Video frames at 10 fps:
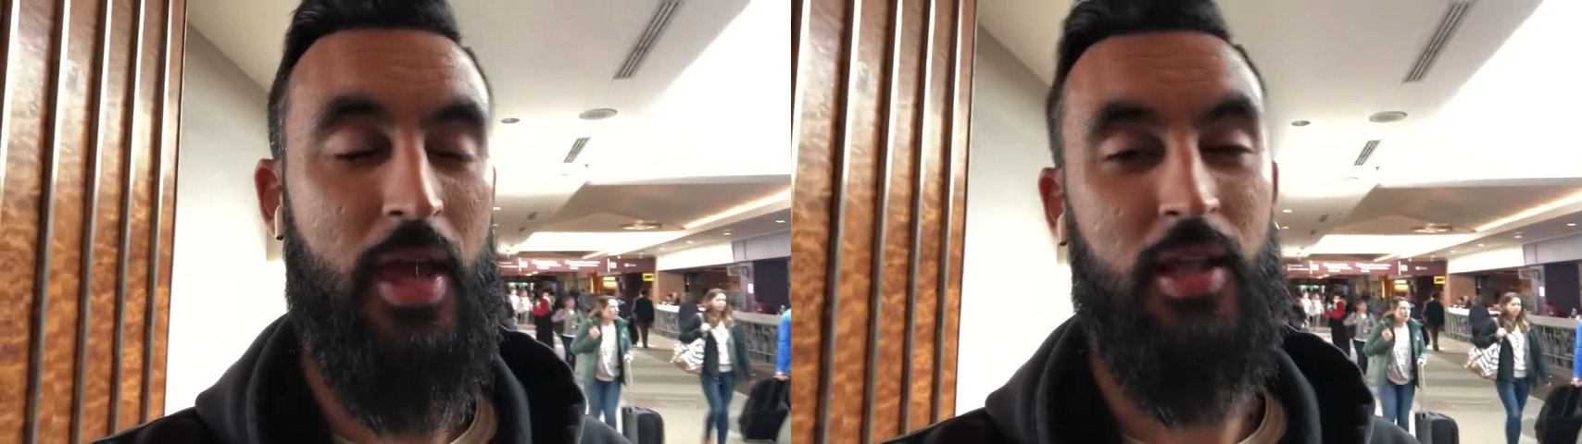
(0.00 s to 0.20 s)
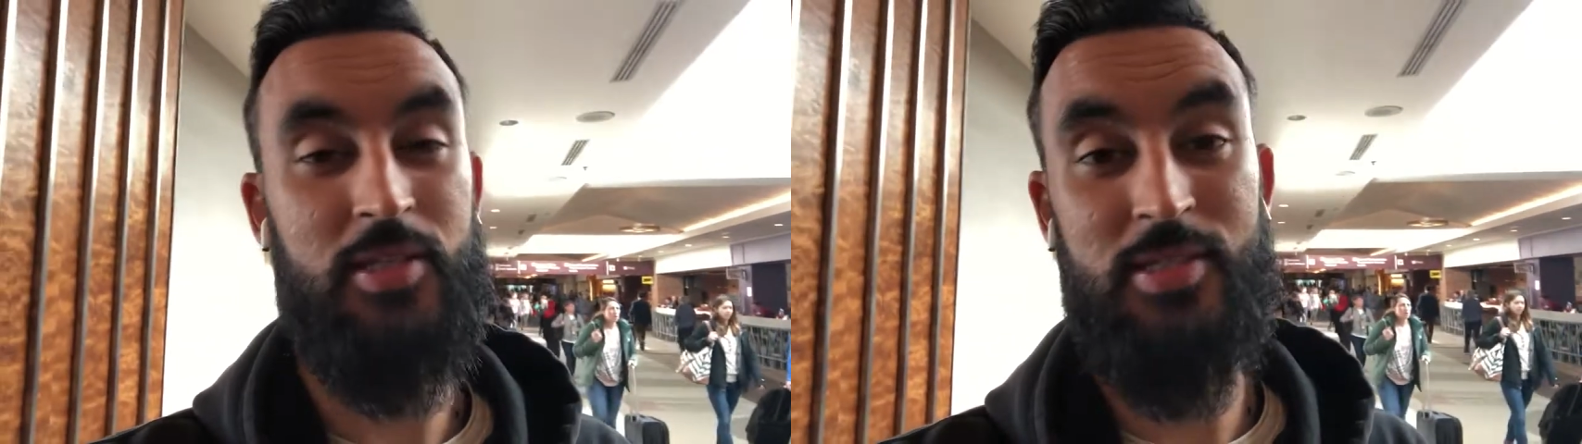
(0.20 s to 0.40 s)

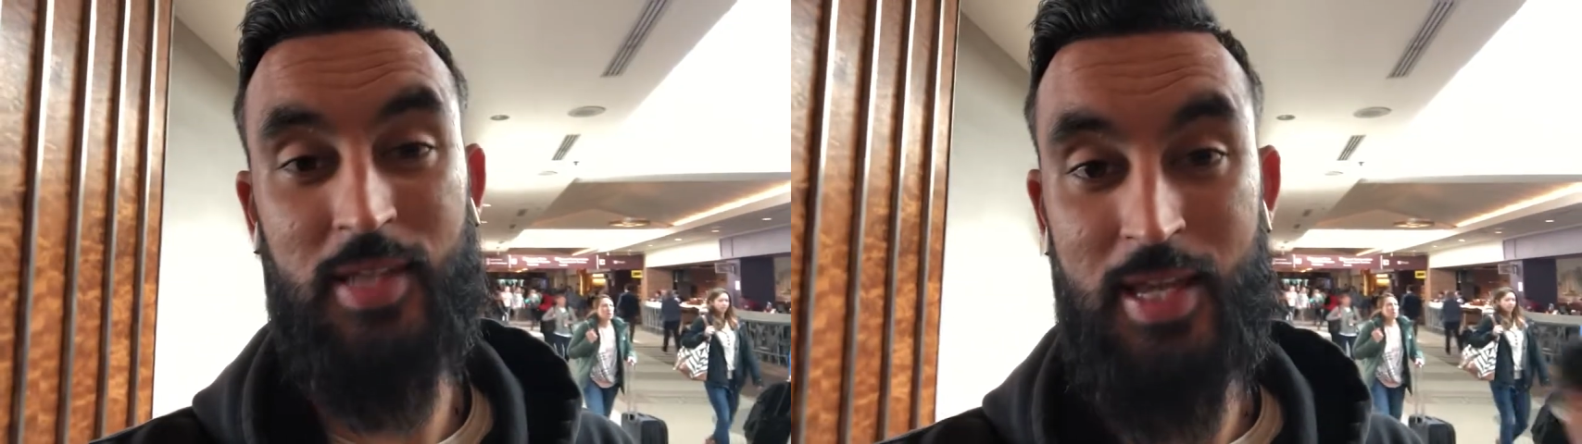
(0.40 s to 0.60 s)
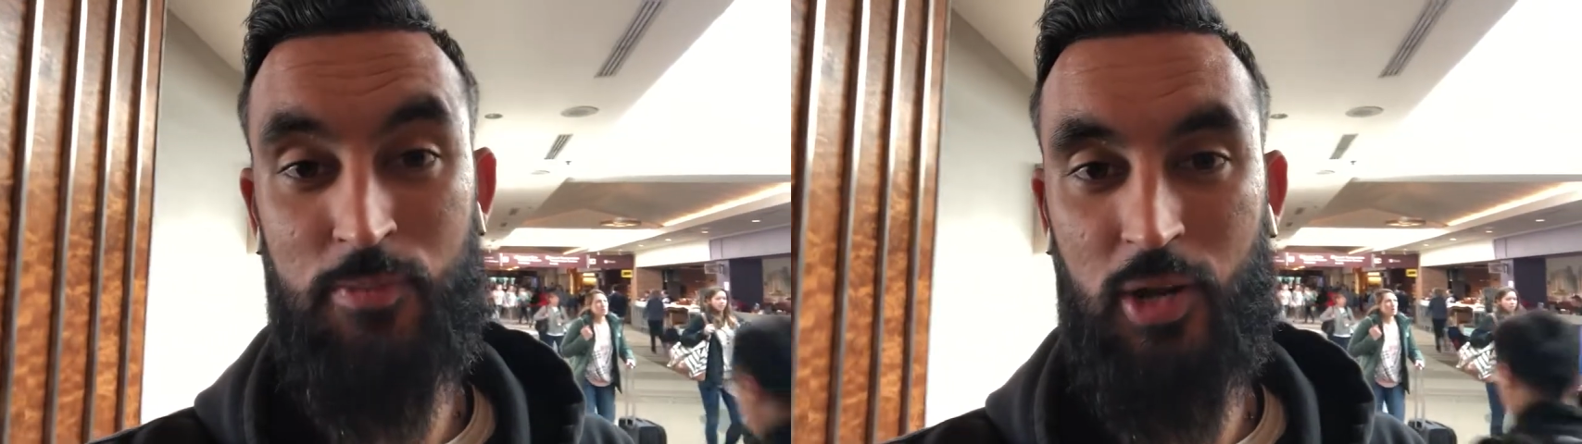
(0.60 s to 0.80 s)
And it's the
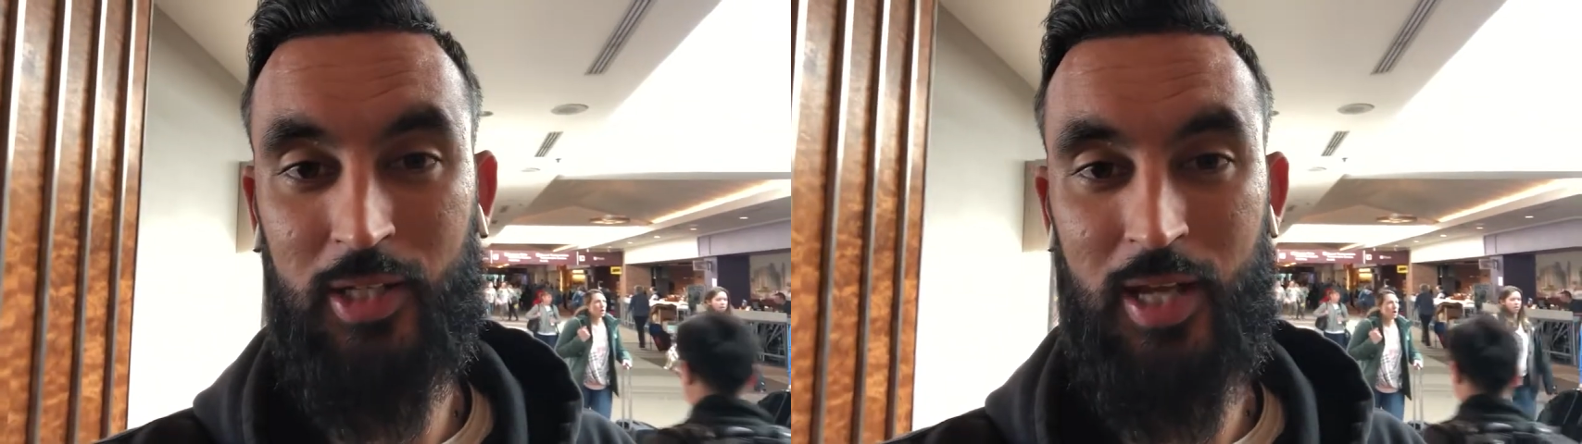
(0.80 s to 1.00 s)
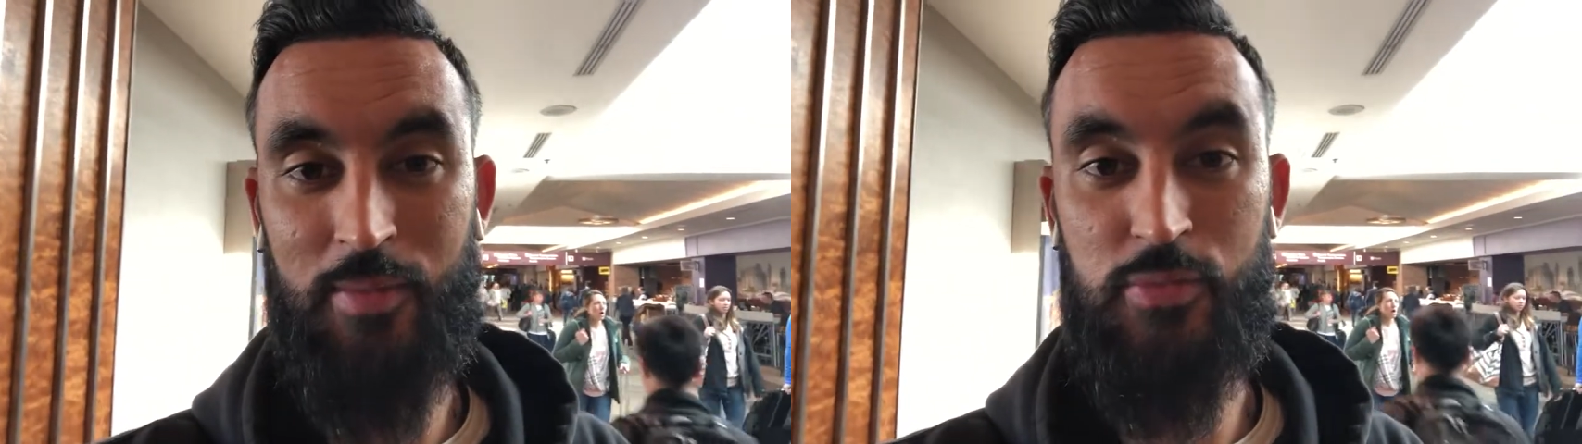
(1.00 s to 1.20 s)
same when
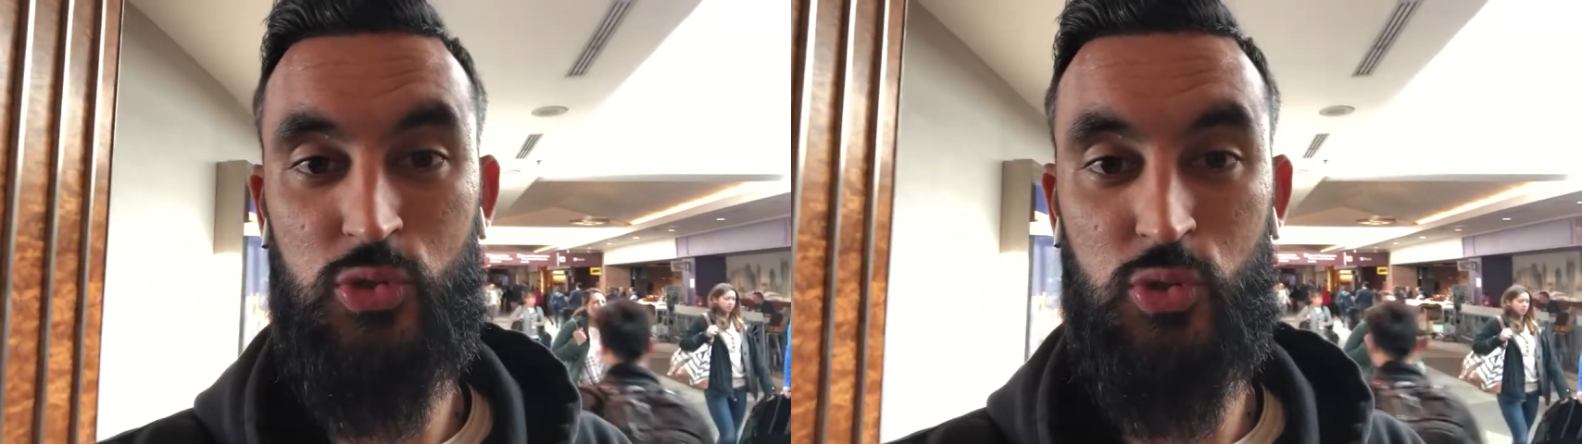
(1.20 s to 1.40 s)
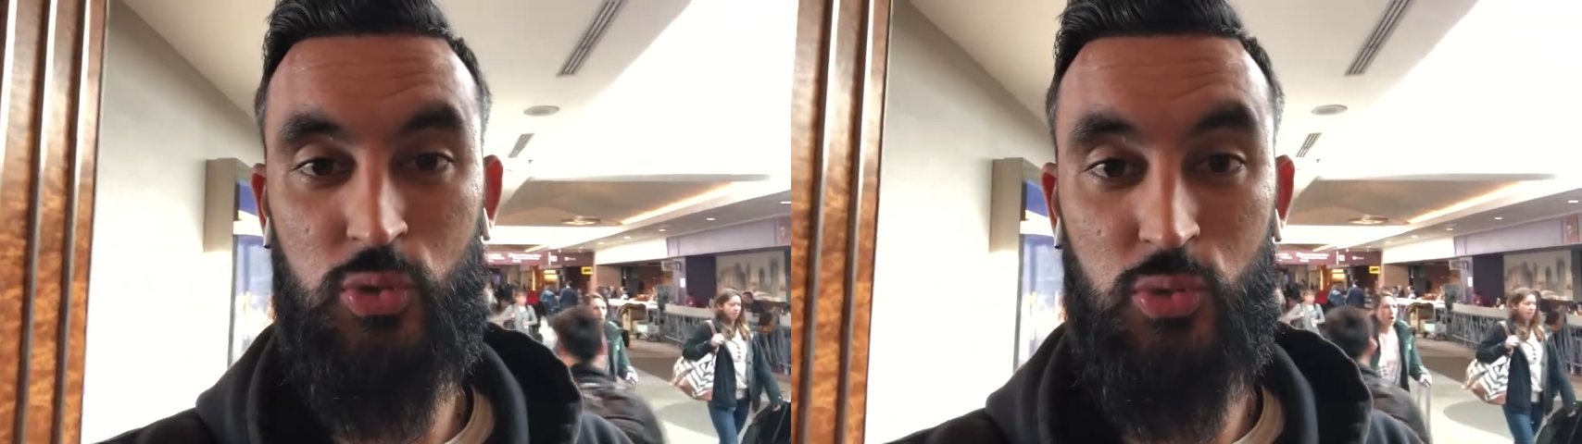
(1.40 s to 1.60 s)
it
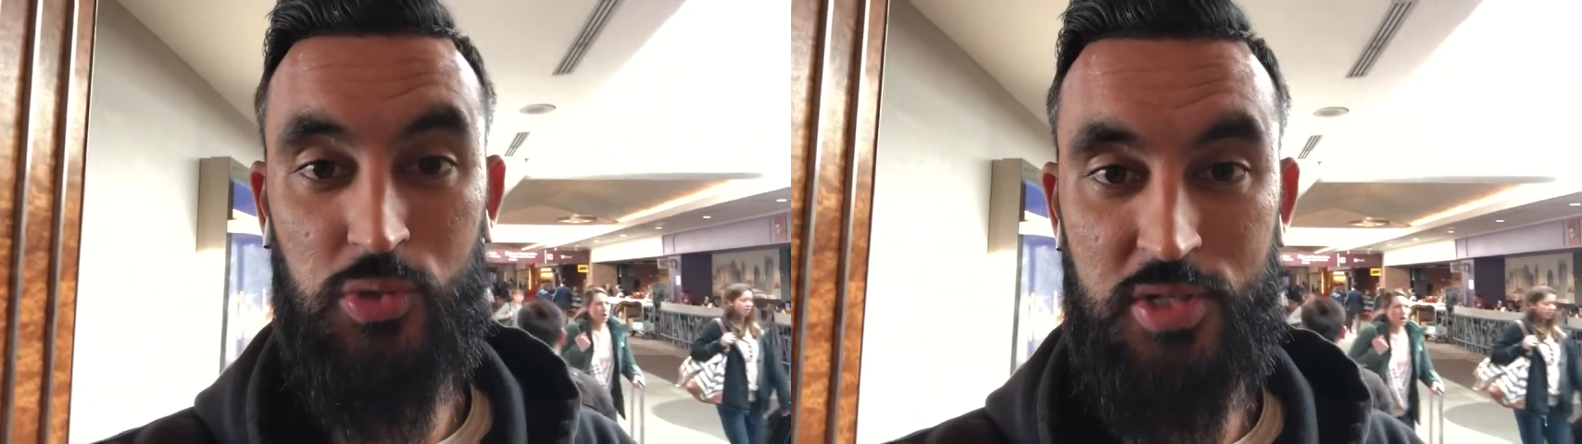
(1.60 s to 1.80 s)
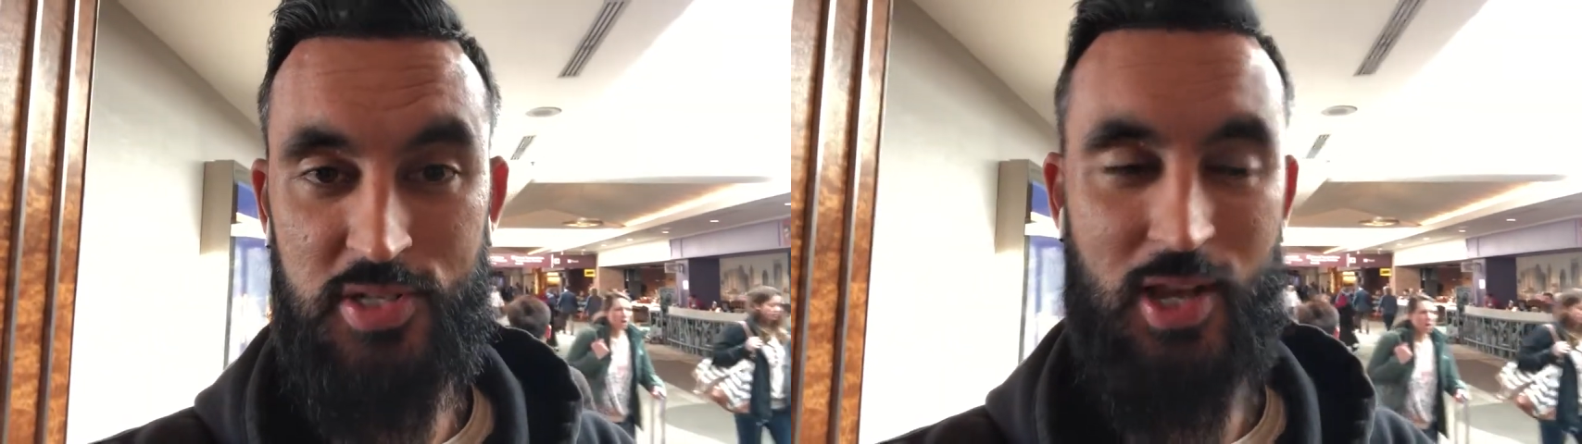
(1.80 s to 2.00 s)
comes to
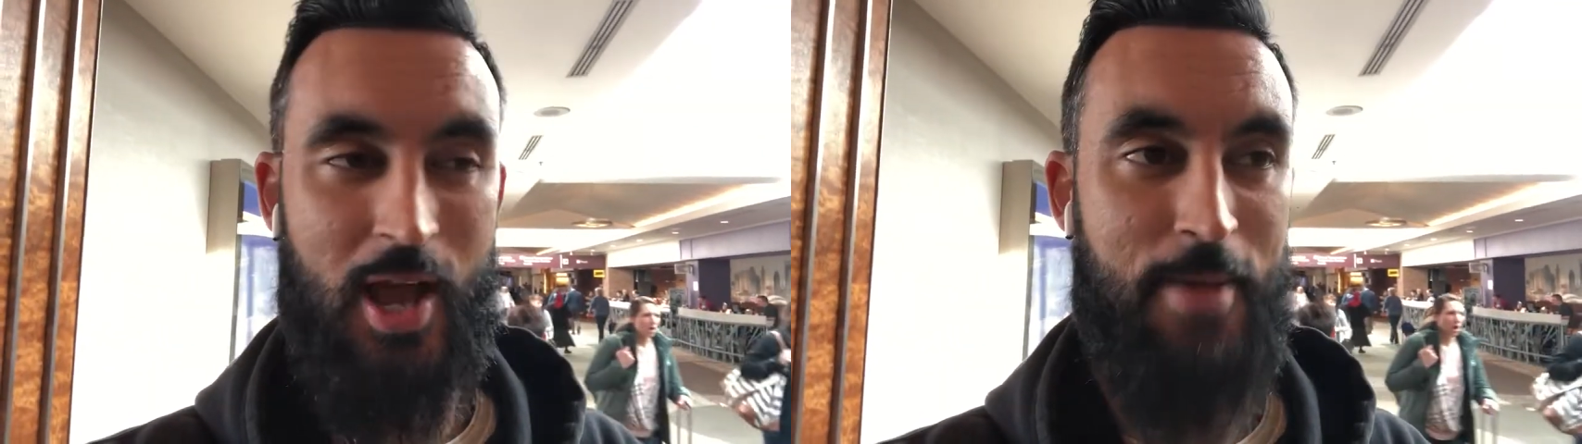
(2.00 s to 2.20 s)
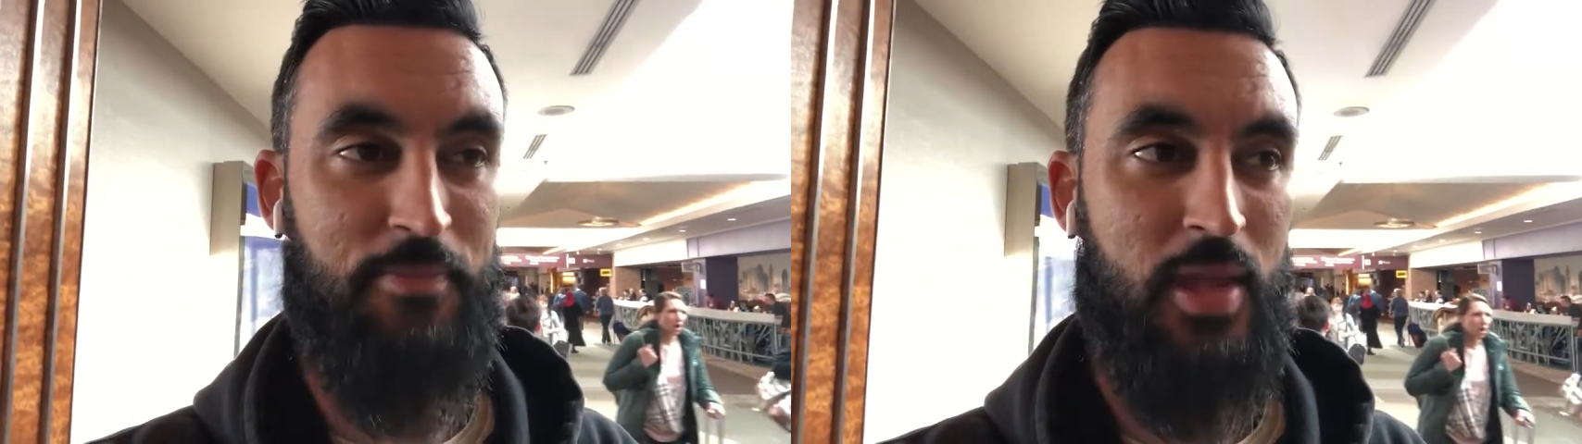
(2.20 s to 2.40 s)

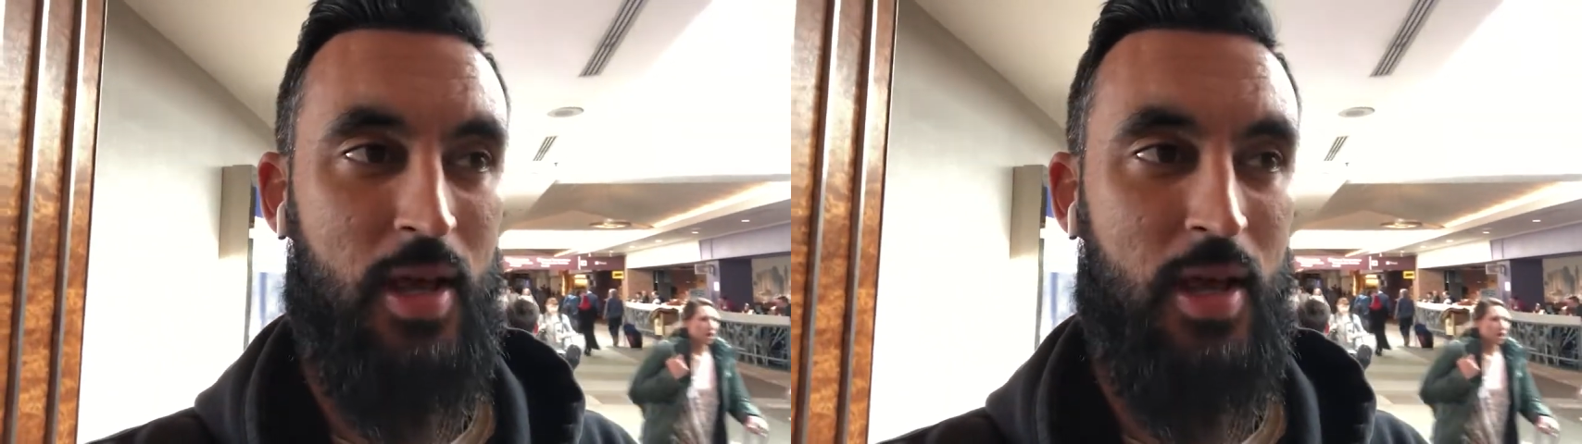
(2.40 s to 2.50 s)
design.